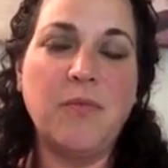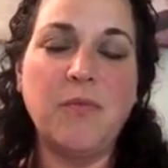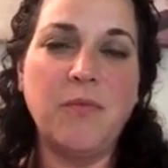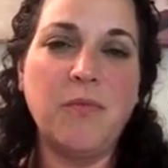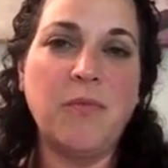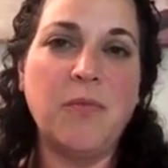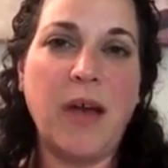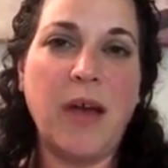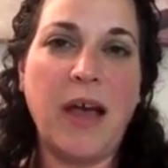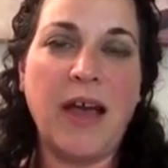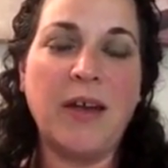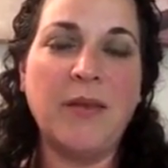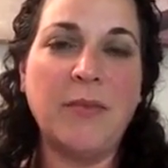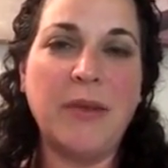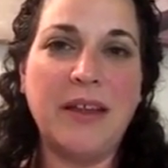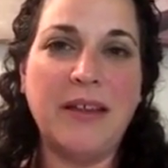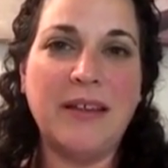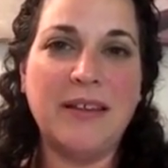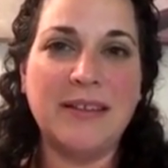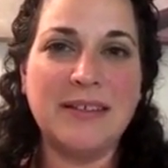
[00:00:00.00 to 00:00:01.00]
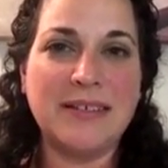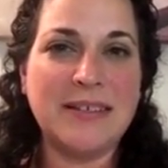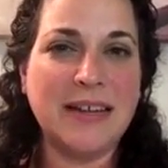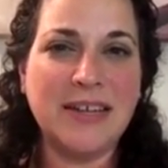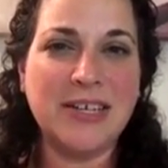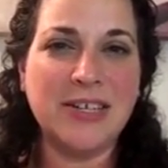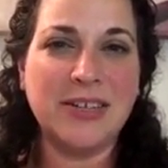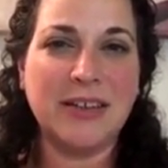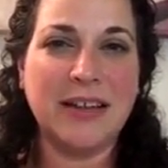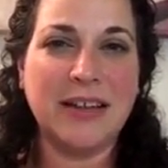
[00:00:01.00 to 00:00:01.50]
how do we
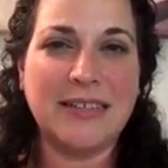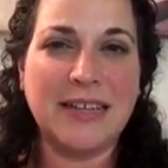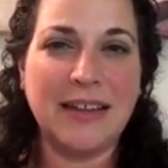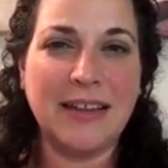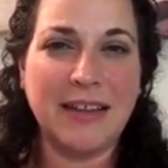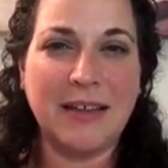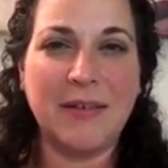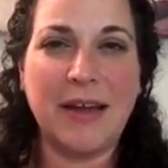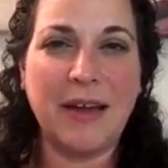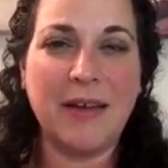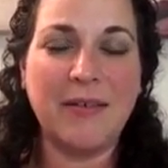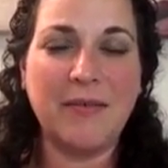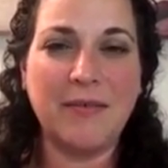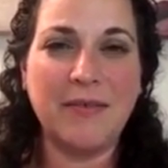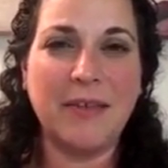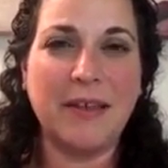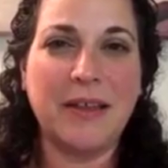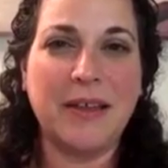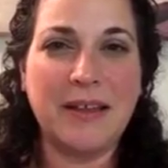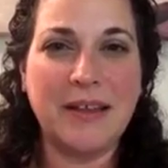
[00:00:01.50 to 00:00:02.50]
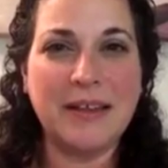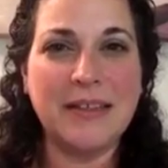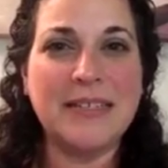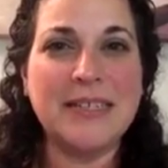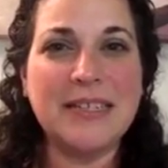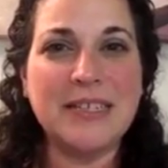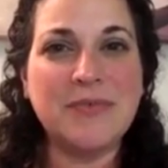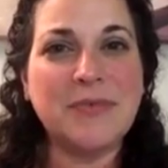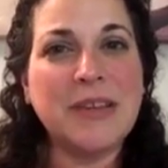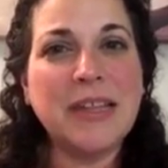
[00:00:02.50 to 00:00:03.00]
contextualize that? Like, is
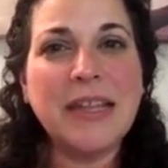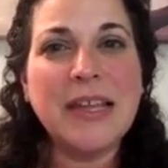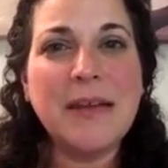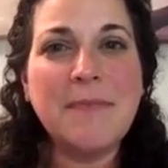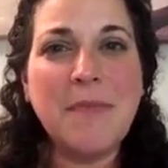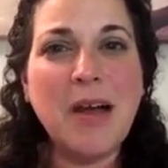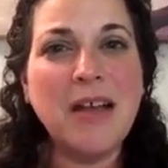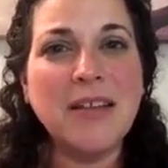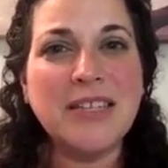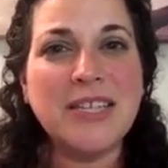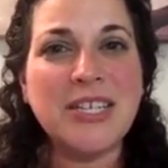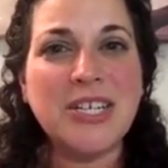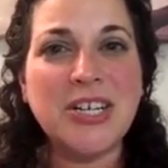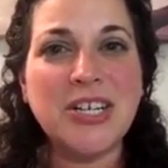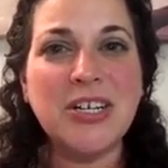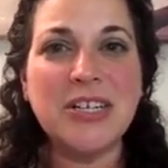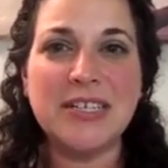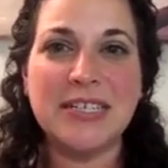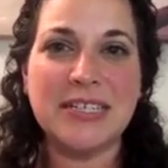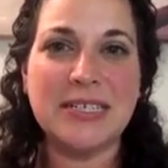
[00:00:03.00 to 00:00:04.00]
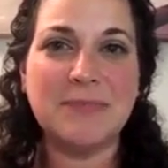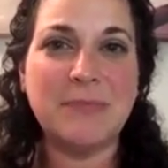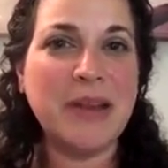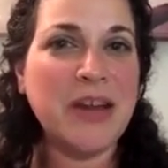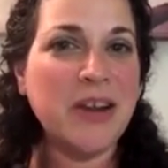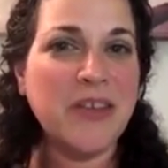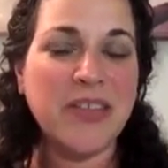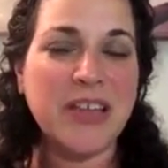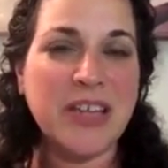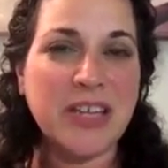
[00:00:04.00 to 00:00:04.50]
this really a monster? Is this
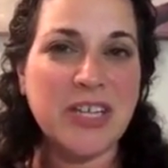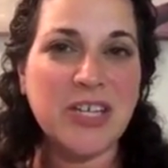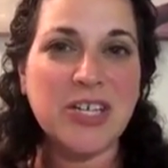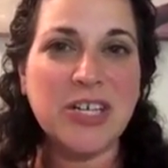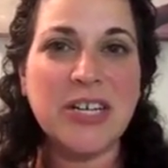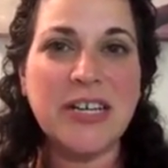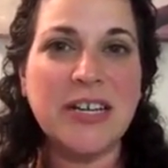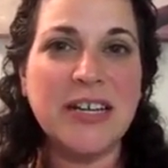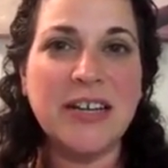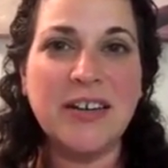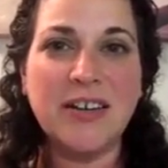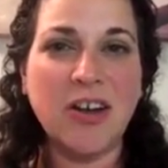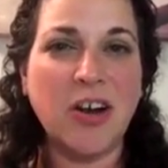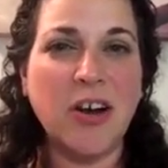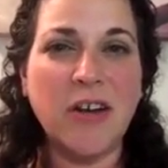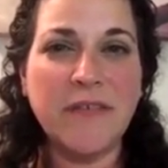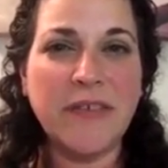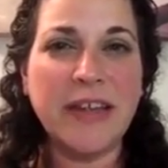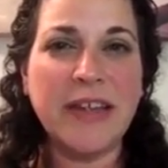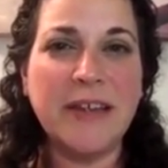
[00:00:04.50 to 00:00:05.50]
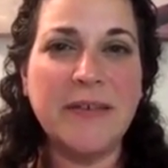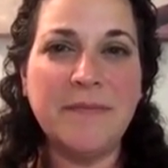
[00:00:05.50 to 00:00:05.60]
bigger than Katrina and Harvey?